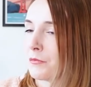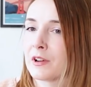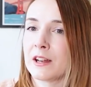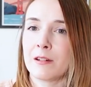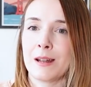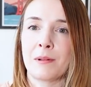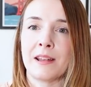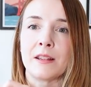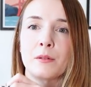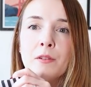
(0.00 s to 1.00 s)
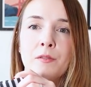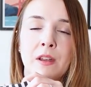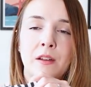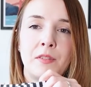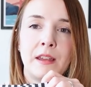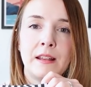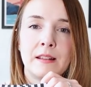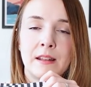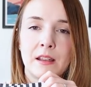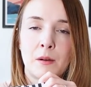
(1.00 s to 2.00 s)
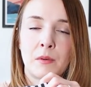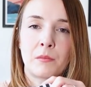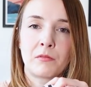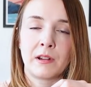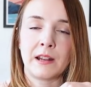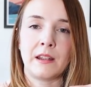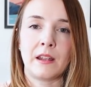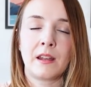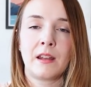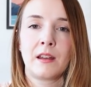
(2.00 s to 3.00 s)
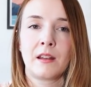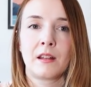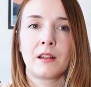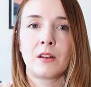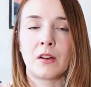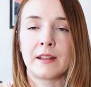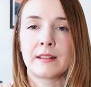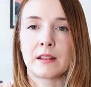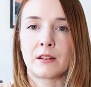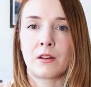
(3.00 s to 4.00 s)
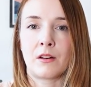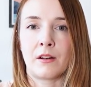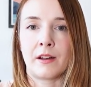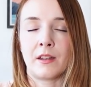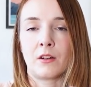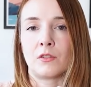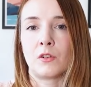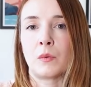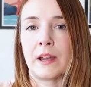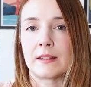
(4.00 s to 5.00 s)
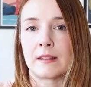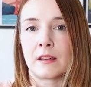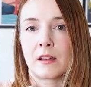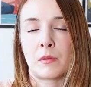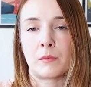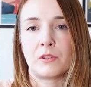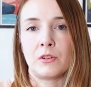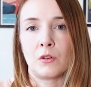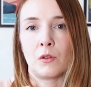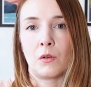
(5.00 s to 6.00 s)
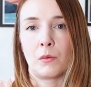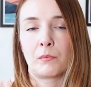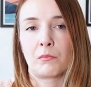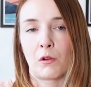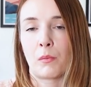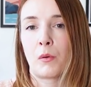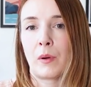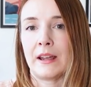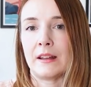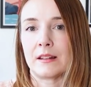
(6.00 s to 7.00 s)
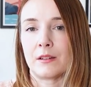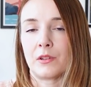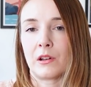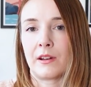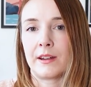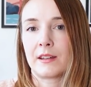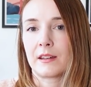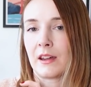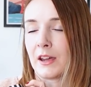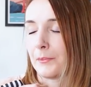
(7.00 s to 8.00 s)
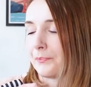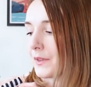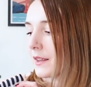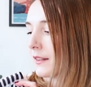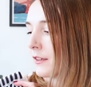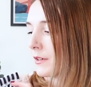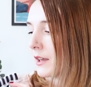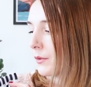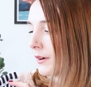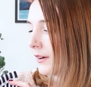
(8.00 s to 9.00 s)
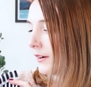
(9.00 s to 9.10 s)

I'm really, really pleased with the fit of these, and they come up really nice and high on your waist. They come up to your proper waist, if you like, so they're really quite